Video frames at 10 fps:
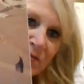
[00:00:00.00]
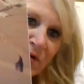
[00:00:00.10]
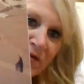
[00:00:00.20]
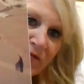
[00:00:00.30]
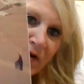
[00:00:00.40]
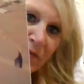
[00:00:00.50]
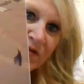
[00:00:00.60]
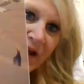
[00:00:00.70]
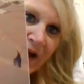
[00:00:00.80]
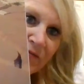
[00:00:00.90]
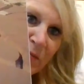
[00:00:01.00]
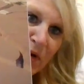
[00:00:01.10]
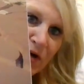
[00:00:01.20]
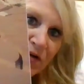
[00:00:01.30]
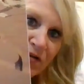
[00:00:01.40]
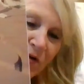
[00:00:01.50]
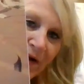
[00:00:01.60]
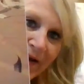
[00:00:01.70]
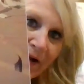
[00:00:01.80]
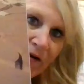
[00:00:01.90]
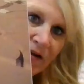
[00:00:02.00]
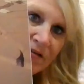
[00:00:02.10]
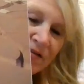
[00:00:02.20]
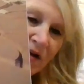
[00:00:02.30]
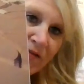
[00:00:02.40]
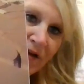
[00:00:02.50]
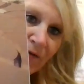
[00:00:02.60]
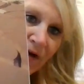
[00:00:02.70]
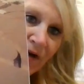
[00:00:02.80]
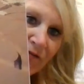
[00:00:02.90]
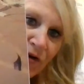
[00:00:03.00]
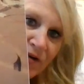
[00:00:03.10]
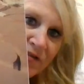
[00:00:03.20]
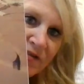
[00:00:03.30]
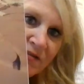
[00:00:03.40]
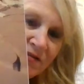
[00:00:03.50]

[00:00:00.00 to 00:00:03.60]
burn farmers have burned great areas of that rainforest